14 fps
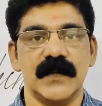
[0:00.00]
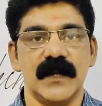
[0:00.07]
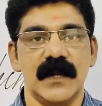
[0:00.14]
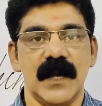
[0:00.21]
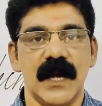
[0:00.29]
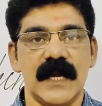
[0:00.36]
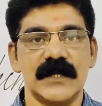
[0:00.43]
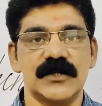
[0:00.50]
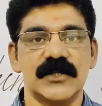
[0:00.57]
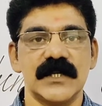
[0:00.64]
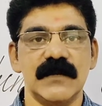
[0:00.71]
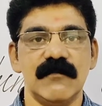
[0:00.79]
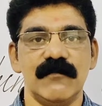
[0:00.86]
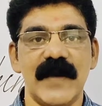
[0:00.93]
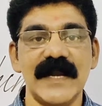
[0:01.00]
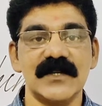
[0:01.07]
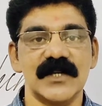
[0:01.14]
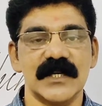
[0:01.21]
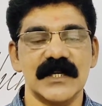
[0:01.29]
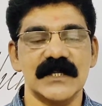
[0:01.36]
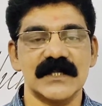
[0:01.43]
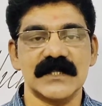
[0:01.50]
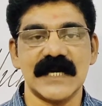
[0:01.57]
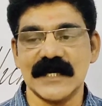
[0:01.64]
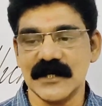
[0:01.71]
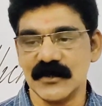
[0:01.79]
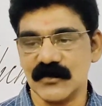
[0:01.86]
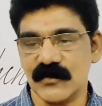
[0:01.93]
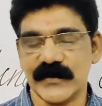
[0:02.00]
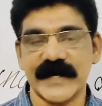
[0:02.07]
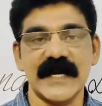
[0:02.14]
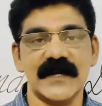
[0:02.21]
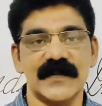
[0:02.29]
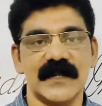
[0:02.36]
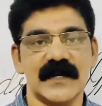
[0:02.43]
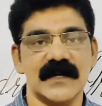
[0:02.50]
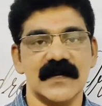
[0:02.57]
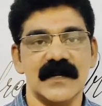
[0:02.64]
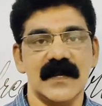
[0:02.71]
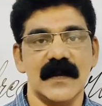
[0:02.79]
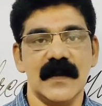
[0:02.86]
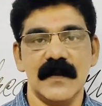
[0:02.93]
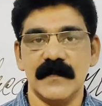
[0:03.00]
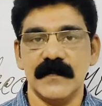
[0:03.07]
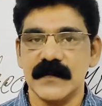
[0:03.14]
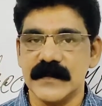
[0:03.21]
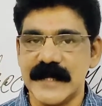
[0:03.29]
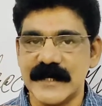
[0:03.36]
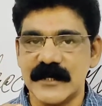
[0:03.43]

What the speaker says: And when she started to read that